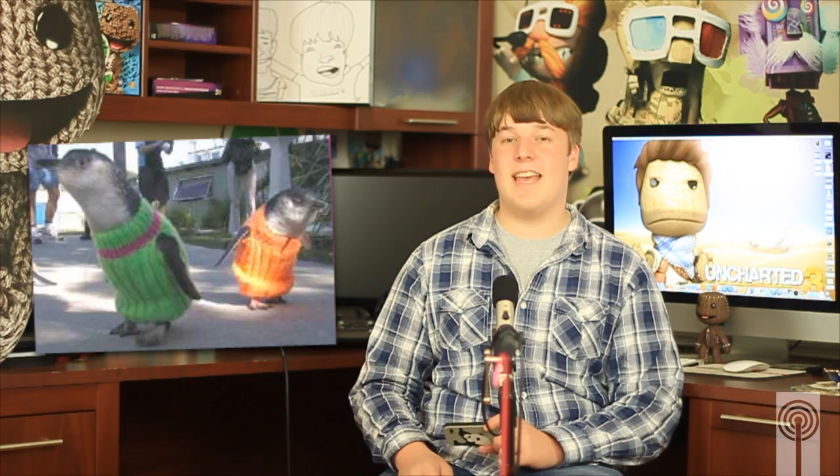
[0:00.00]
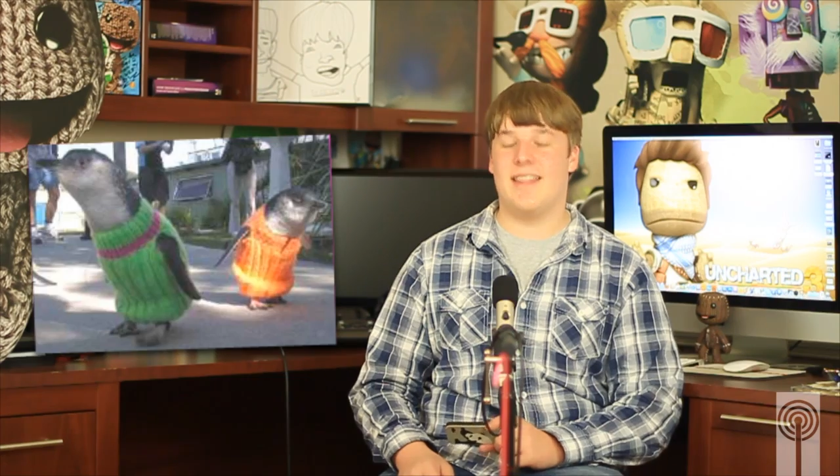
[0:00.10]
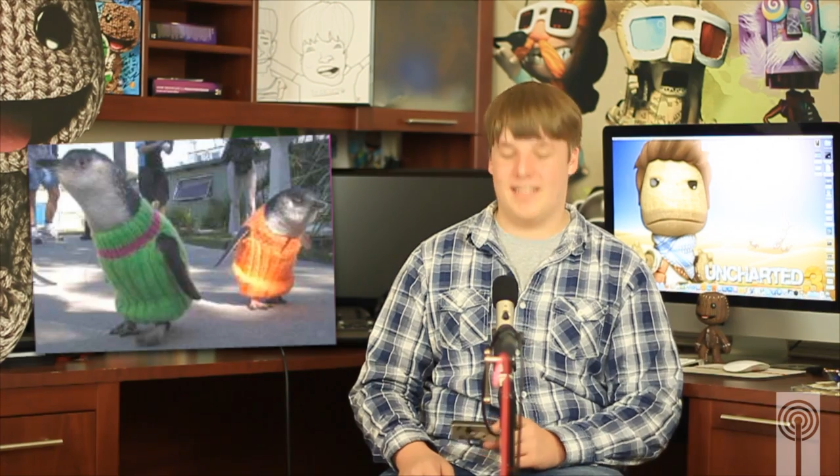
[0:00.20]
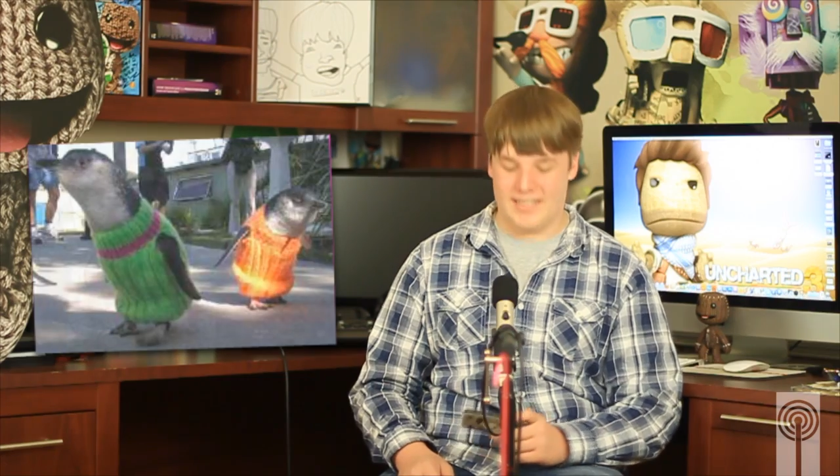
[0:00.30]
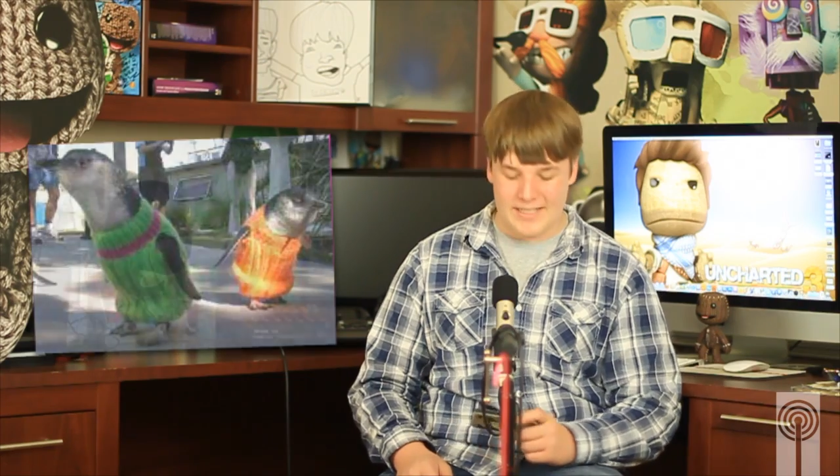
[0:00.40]

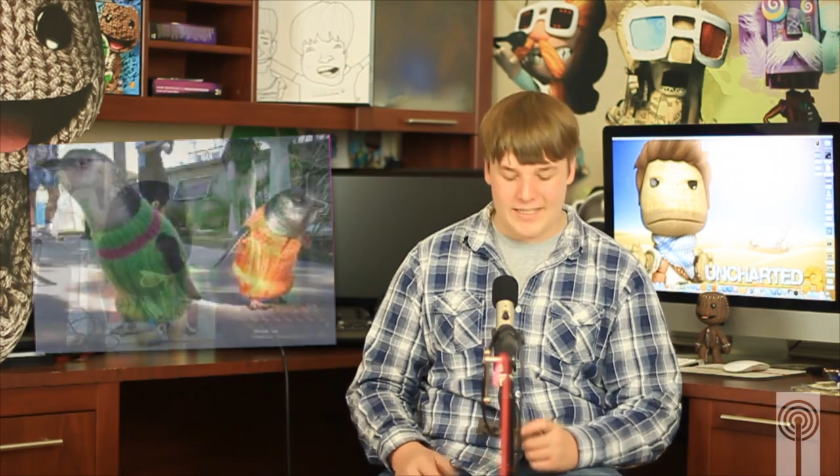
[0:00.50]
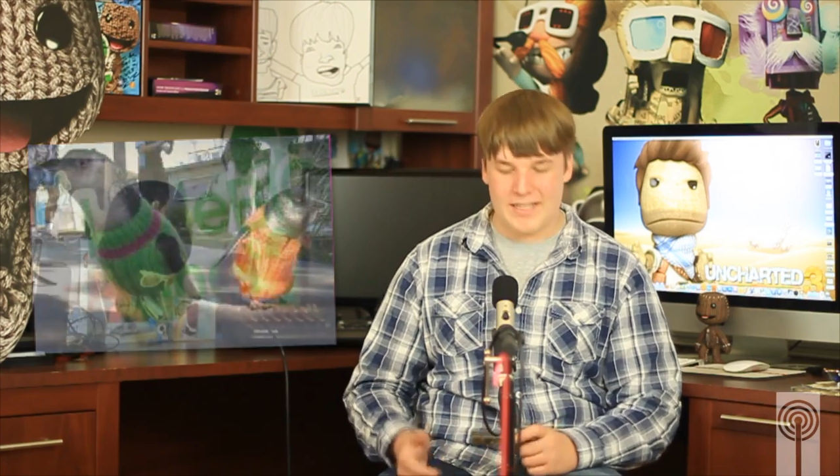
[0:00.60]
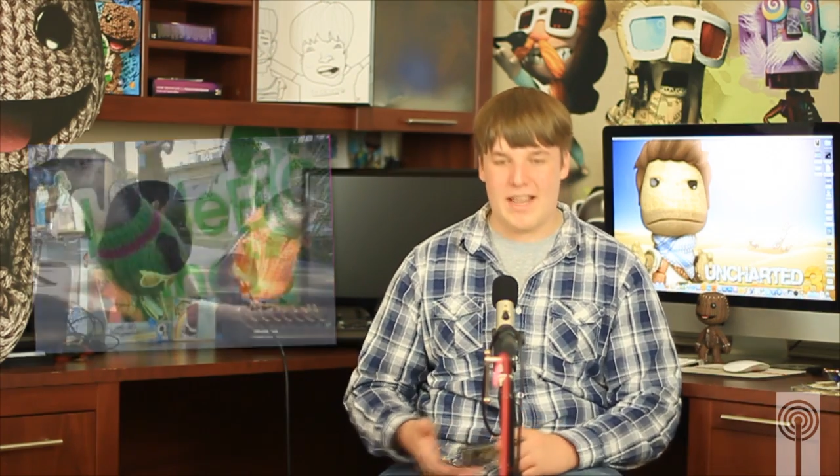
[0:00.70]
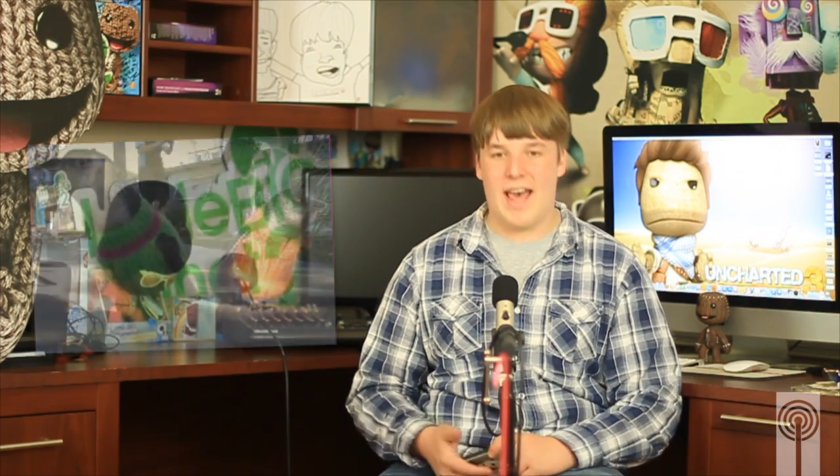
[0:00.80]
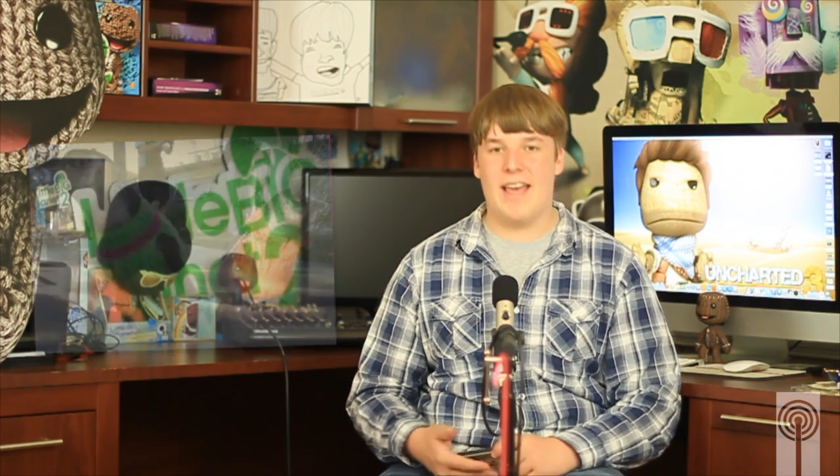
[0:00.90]
and listen
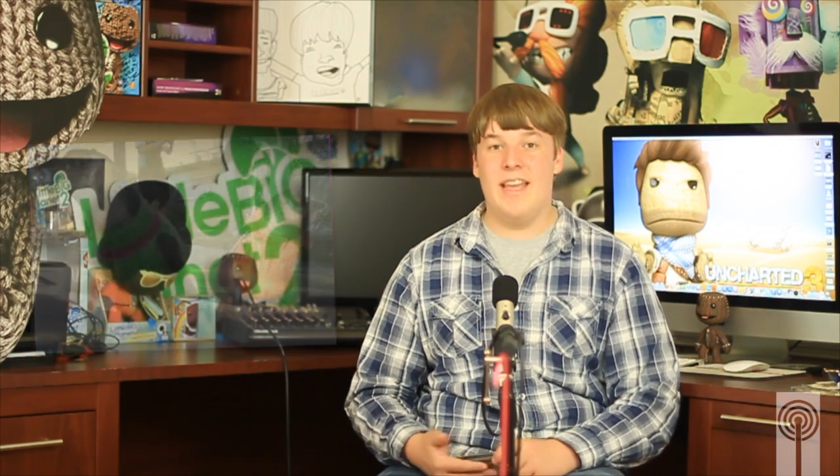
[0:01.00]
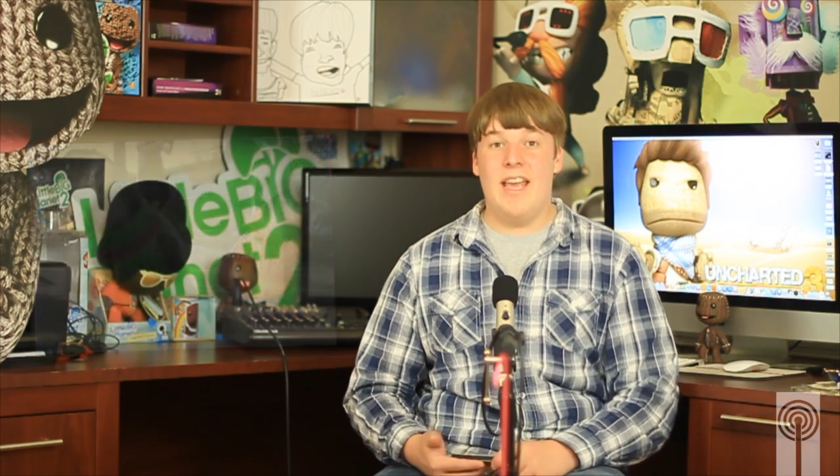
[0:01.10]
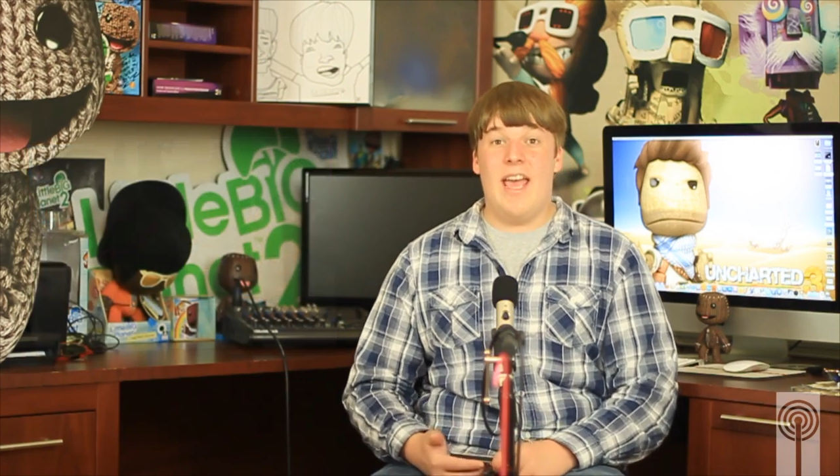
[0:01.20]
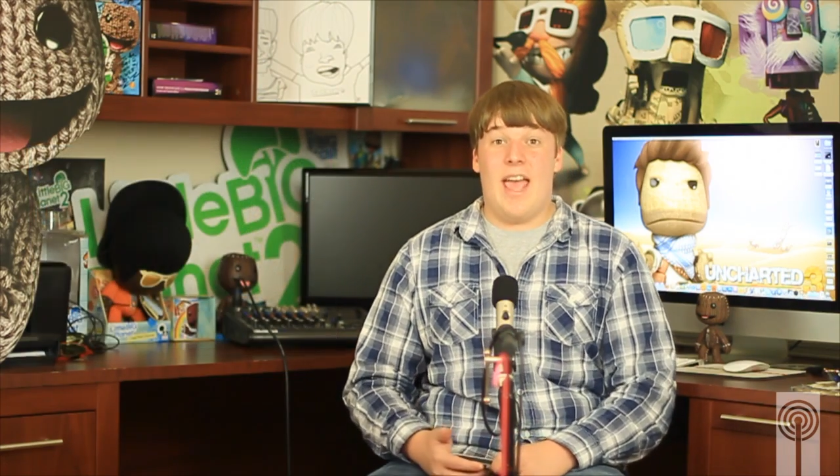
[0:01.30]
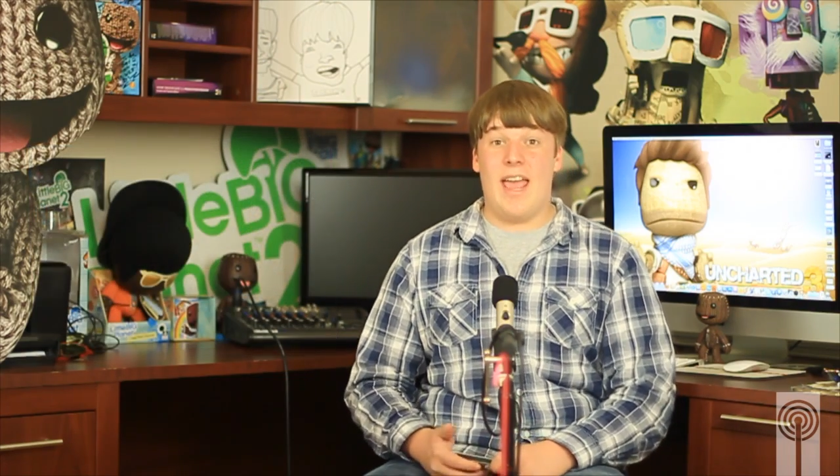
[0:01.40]
to that.
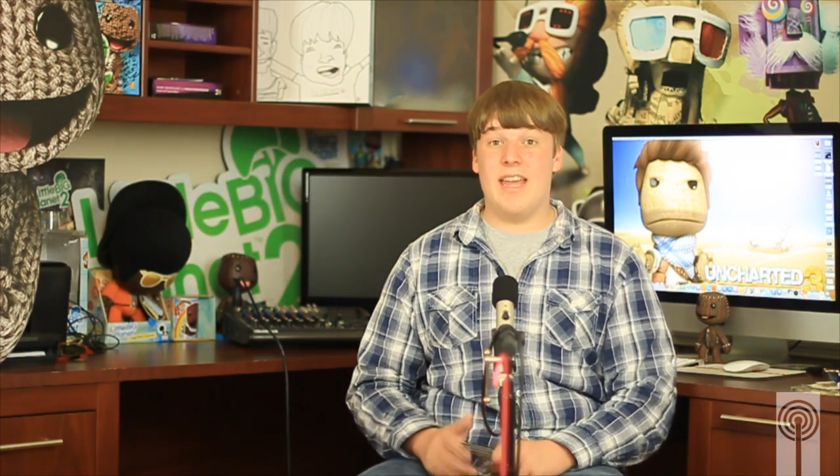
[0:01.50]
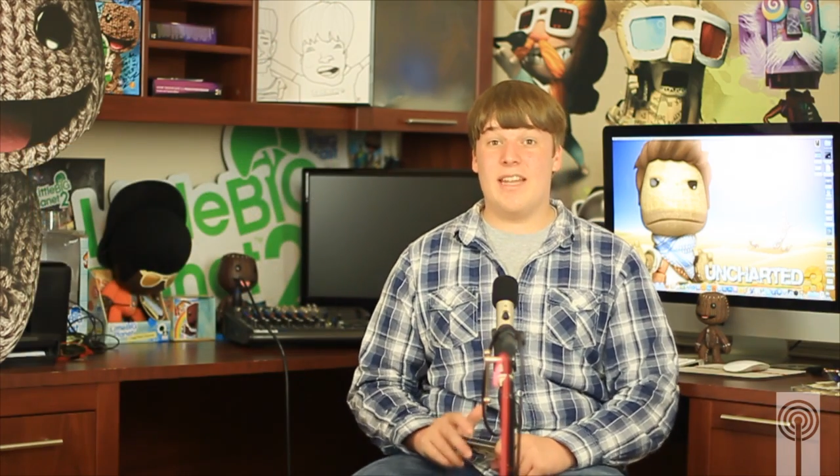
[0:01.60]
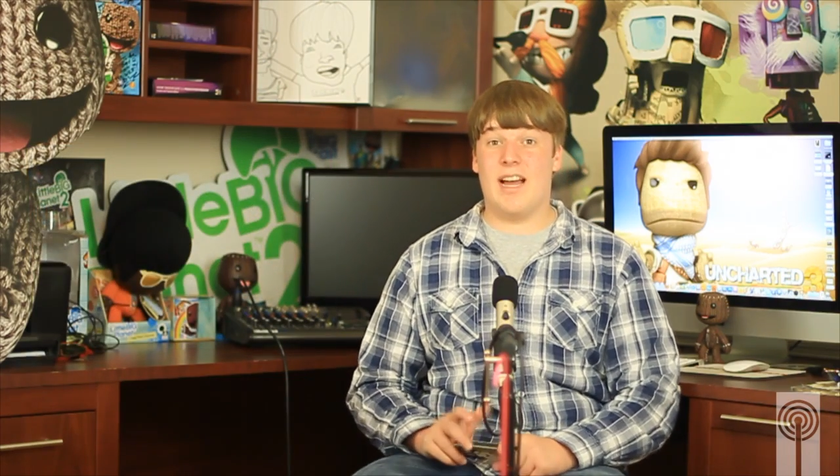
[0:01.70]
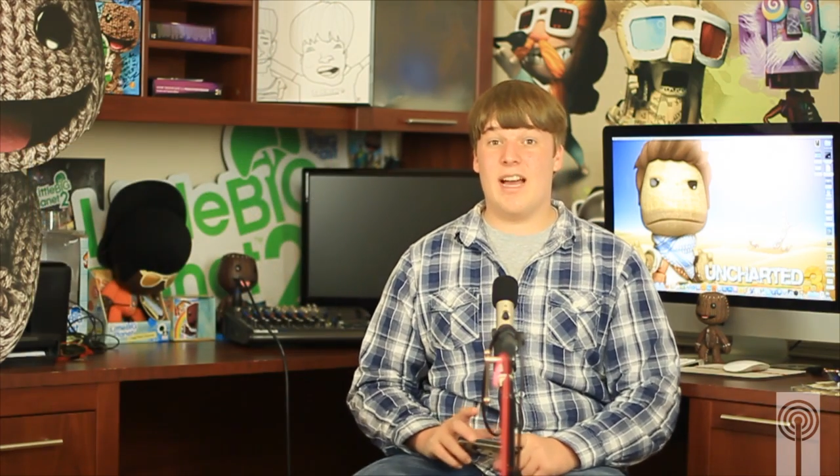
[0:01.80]
And